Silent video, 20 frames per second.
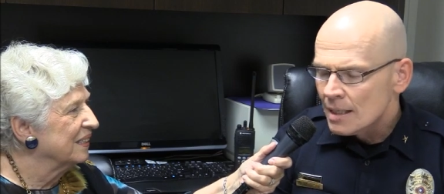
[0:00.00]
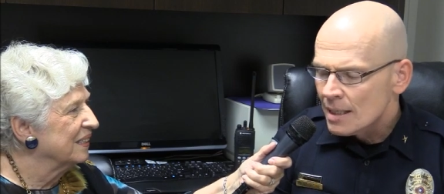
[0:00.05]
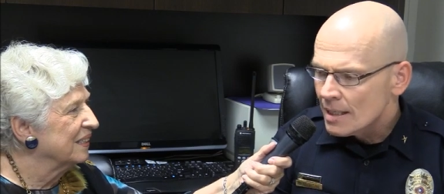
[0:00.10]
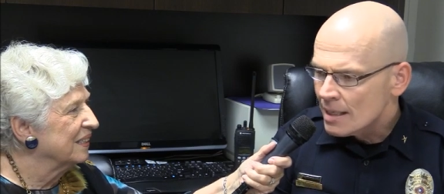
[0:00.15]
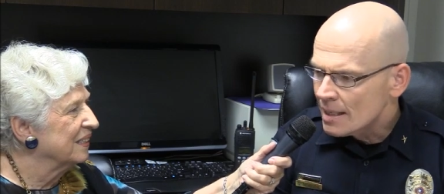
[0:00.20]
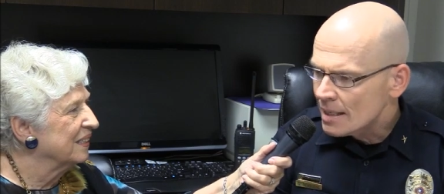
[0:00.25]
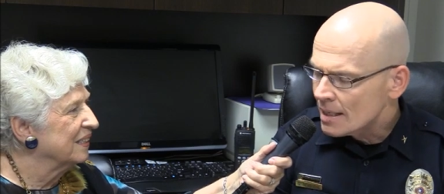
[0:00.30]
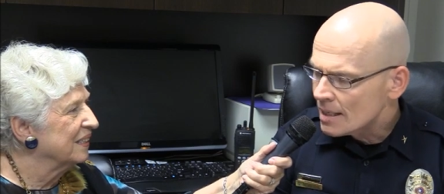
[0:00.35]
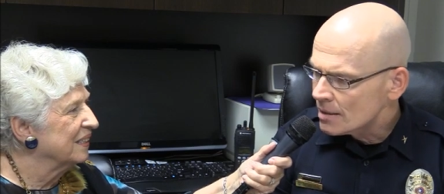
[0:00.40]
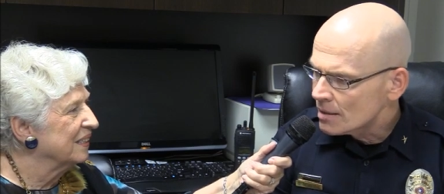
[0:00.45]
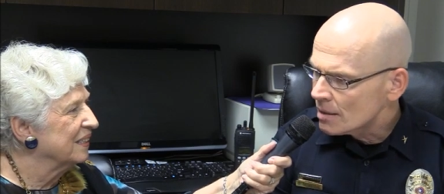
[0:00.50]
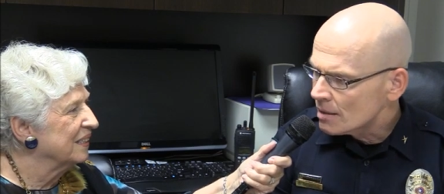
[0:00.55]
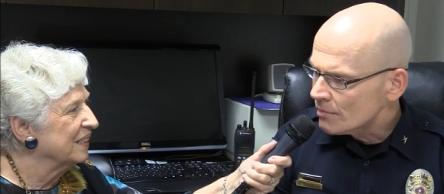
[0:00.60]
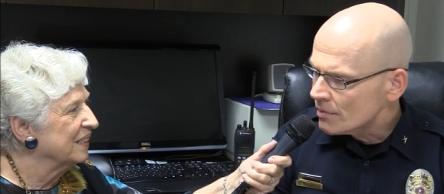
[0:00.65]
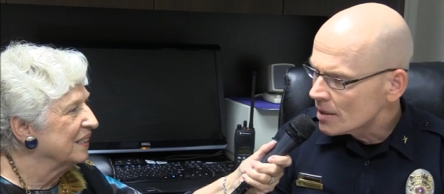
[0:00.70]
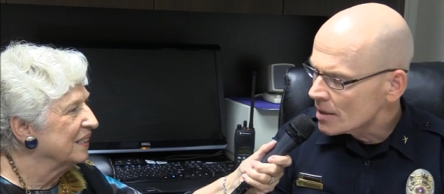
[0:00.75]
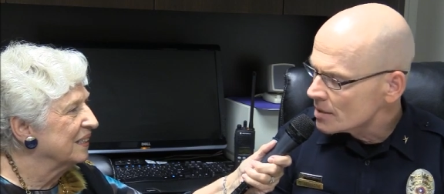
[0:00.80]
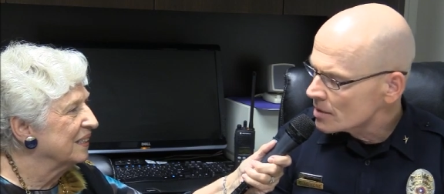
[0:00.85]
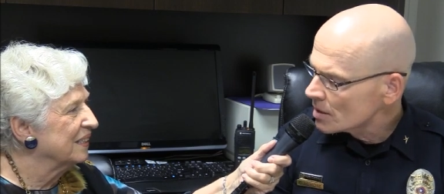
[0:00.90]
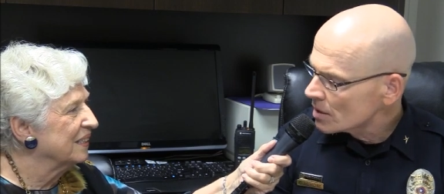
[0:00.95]
Speaker 1: and uh,
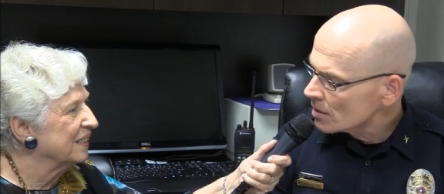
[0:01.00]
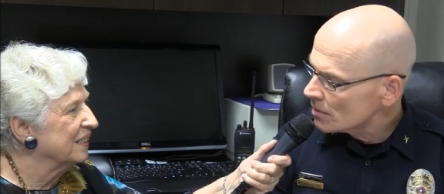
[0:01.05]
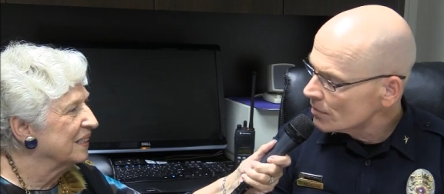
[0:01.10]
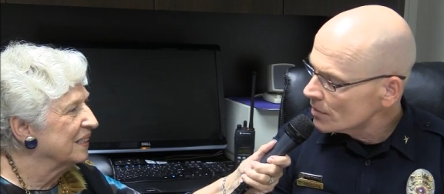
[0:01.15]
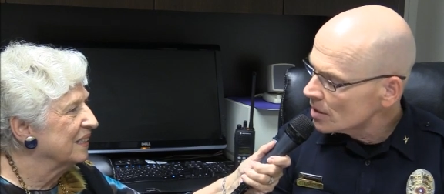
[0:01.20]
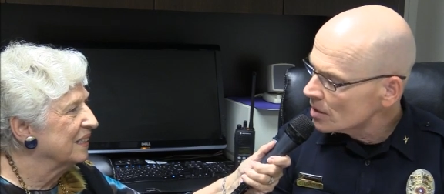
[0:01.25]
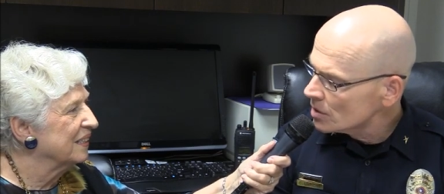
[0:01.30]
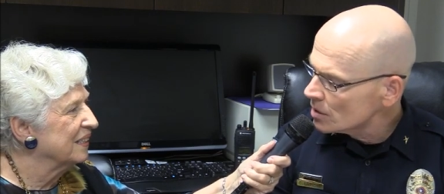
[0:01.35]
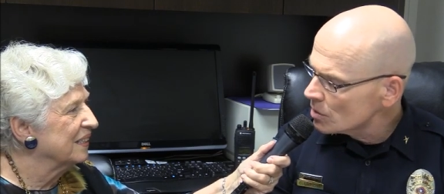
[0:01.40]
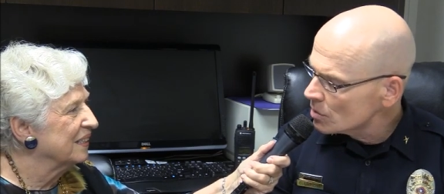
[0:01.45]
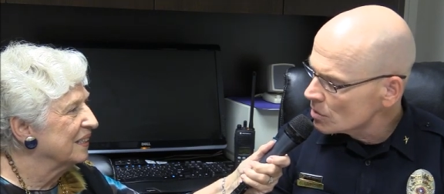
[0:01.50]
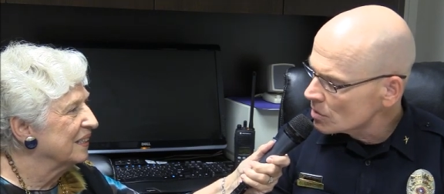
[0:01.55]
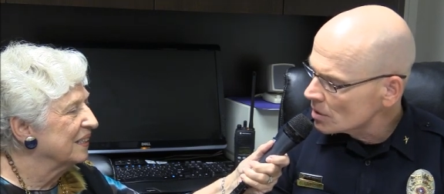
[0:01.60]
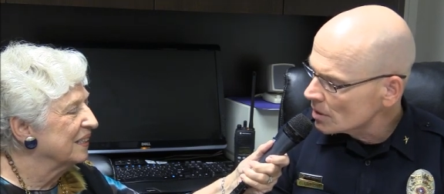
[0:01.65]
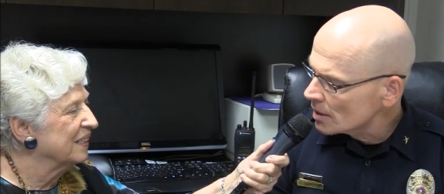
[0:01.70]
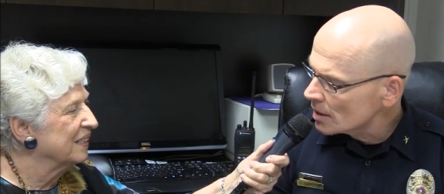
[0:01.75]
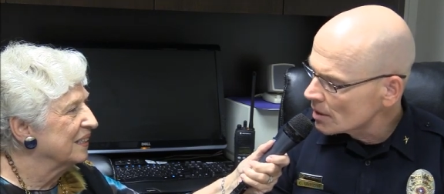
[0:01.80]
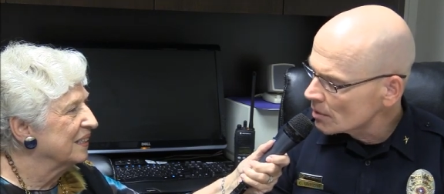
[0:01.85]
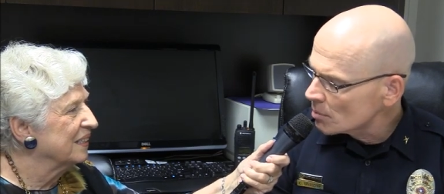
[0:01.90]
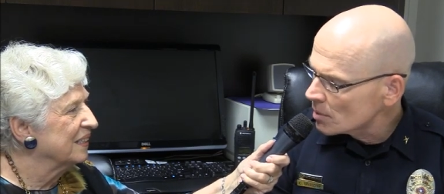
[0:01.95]
various other venues
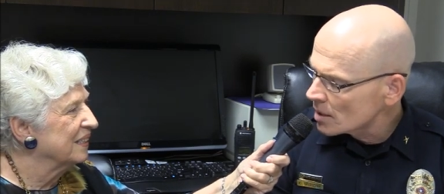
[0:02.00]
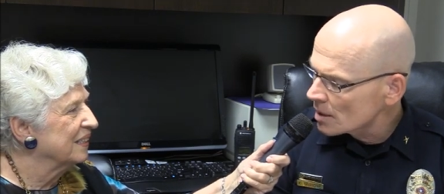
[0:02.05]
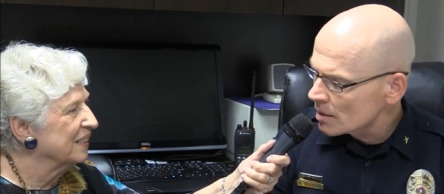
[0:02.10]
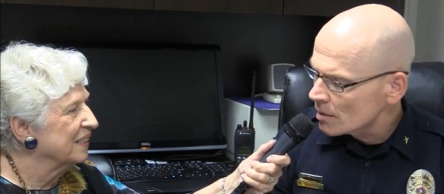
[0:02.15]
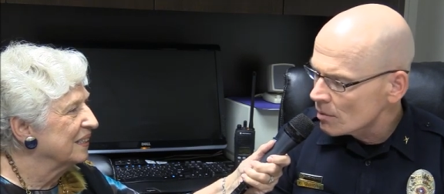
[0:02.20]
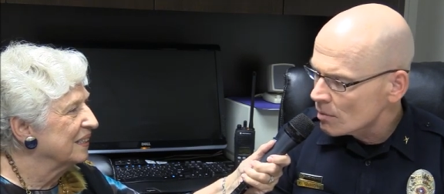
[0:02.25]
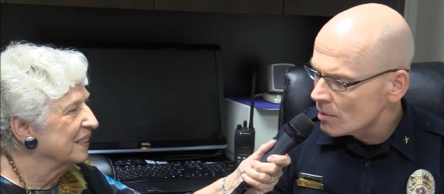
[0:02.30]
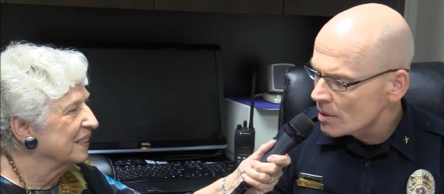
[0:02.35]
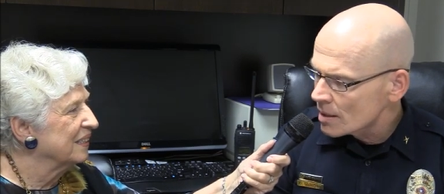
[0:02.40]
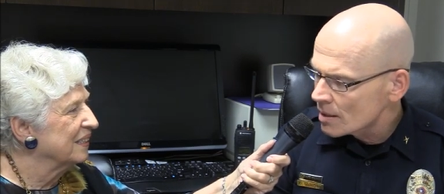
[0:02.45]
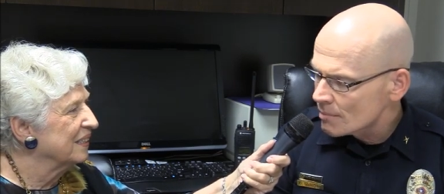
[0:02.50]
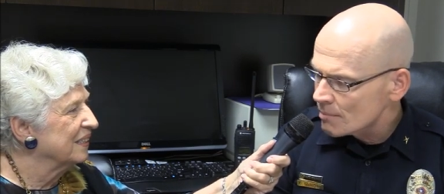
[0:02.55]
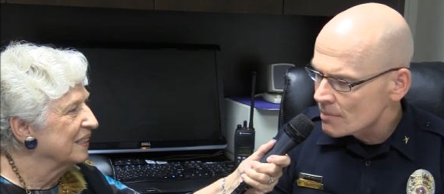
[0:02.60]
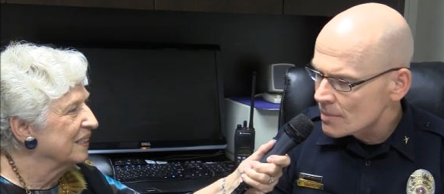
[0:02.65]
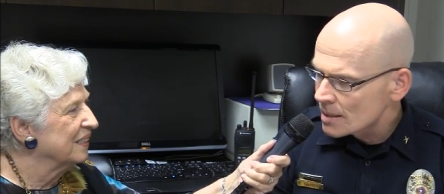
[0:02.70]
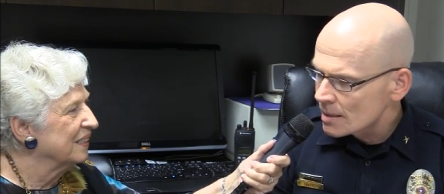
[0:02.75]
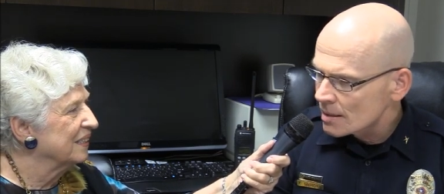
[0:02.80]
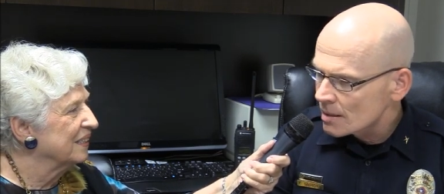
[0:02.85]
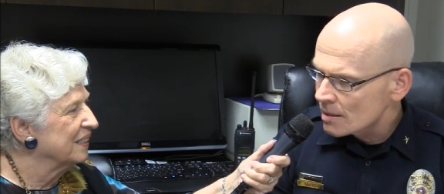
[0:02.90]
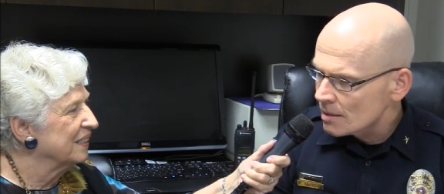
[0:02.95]
to let everybody aware,
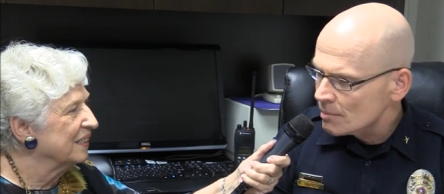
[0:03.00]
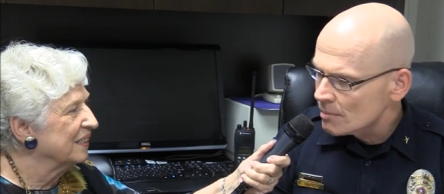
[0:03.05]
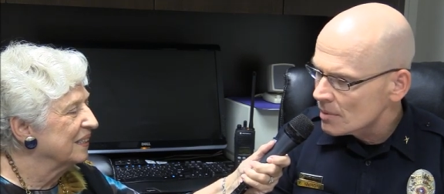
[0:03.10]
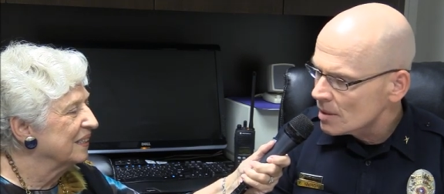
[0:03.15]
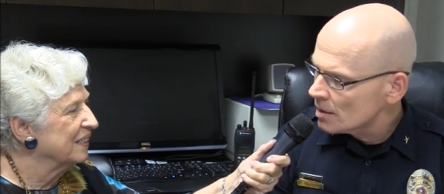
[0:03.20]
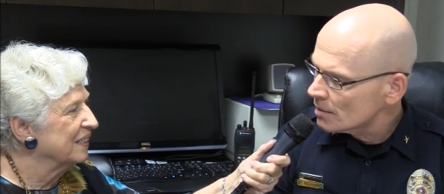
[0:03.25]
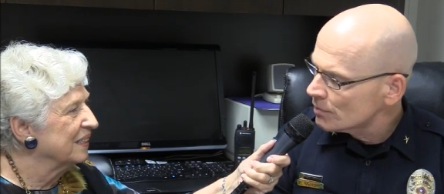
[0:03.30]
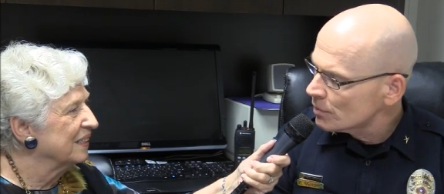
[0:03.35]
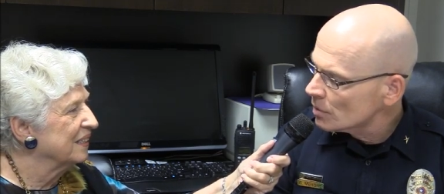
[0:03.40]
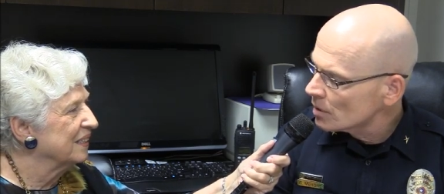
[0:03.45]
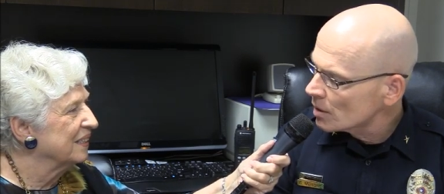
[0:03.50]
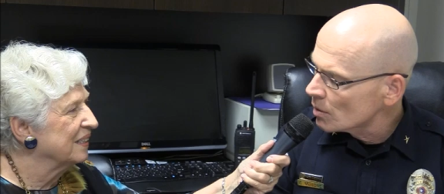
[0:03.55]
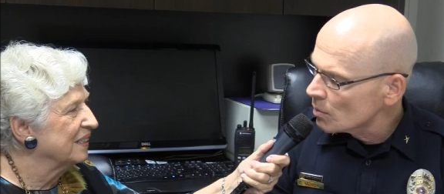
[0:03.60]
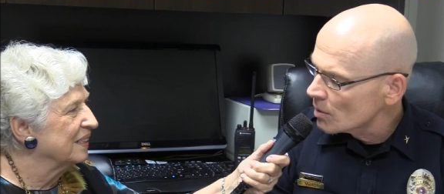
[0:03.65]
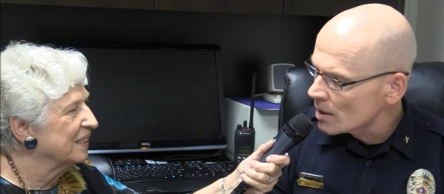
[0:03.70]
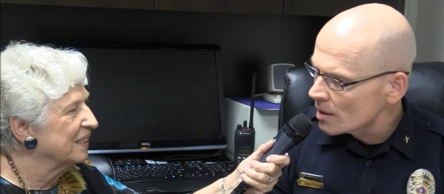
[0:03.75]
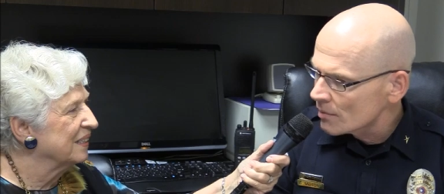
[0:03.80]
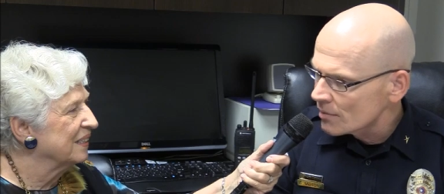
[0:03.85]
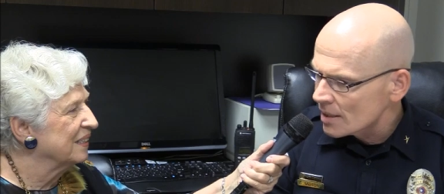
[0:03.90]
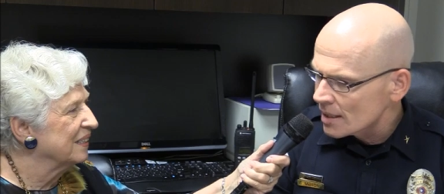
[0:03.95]
make them uh, fully
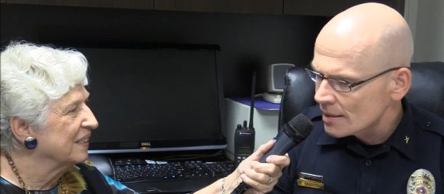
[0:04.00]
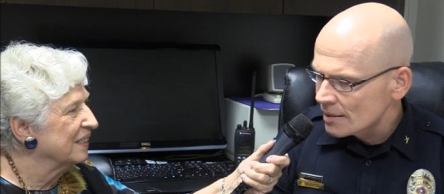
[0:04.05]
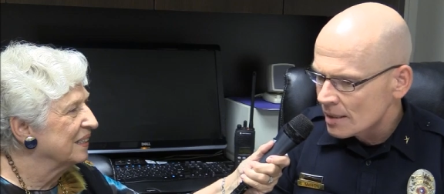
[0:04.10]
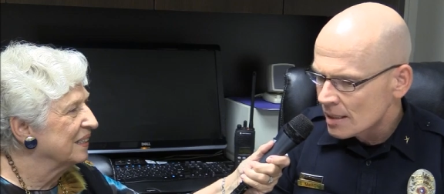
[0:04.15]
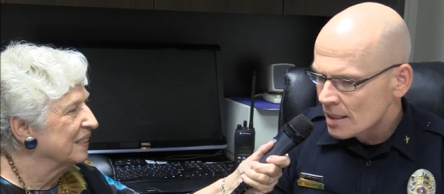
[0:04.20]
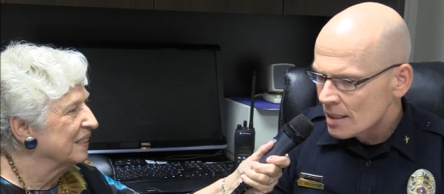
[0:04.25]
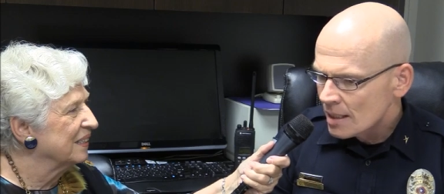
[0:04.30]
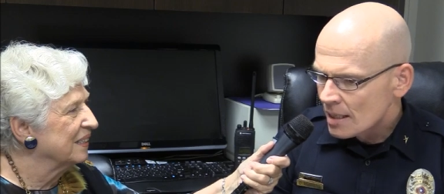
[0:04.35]
aware of that.